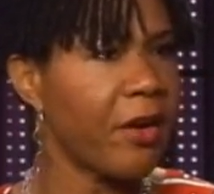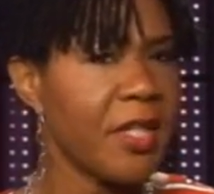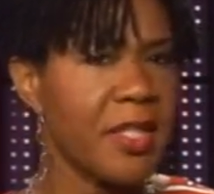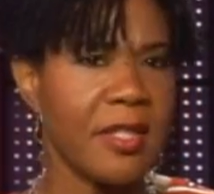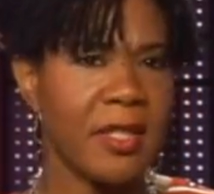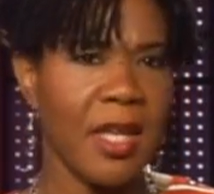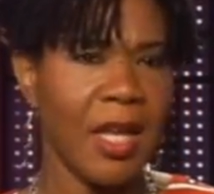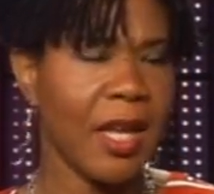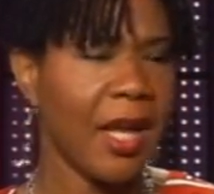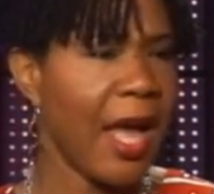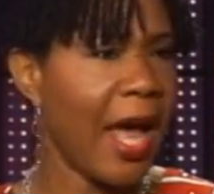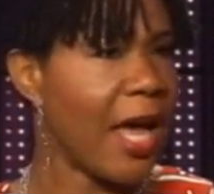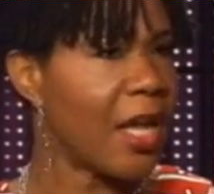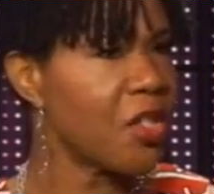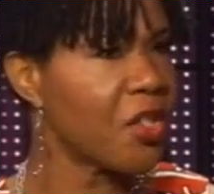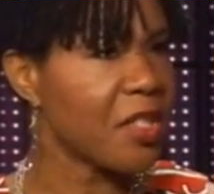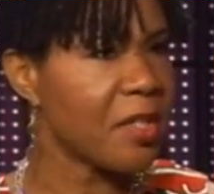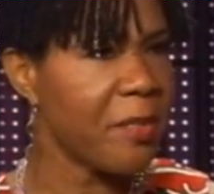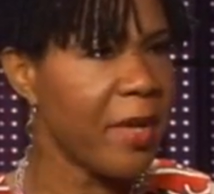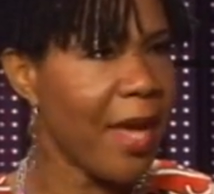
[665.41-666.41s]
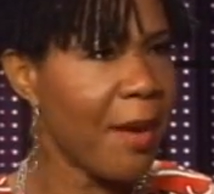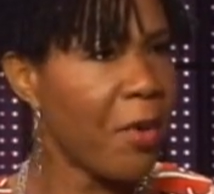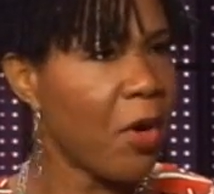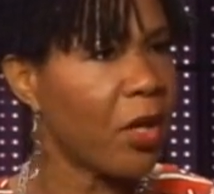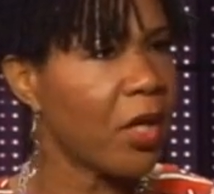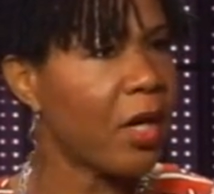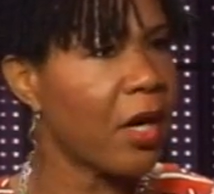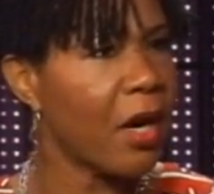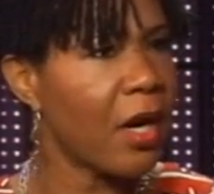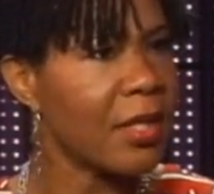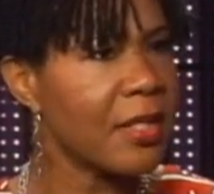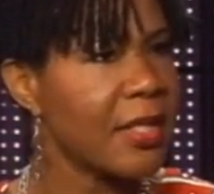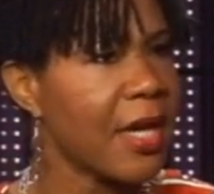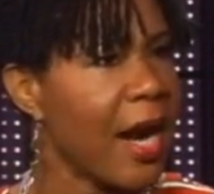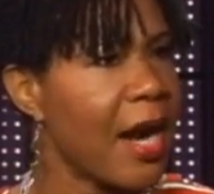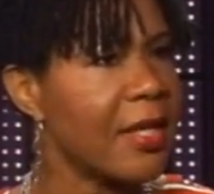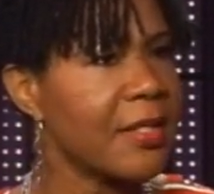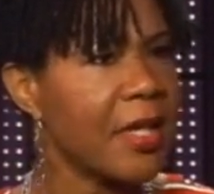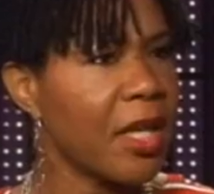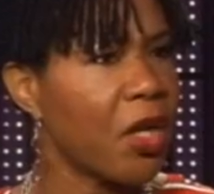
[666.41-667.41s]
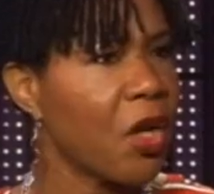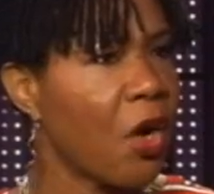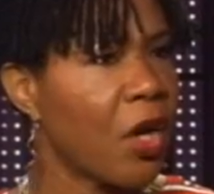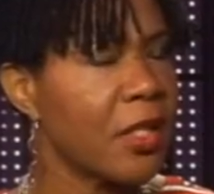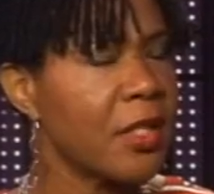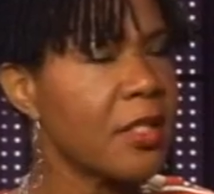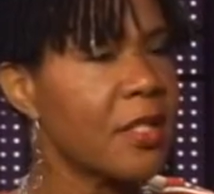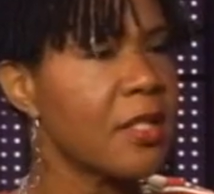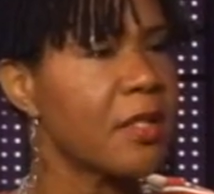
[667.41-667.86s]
It can't just be about girls, cars, and guns.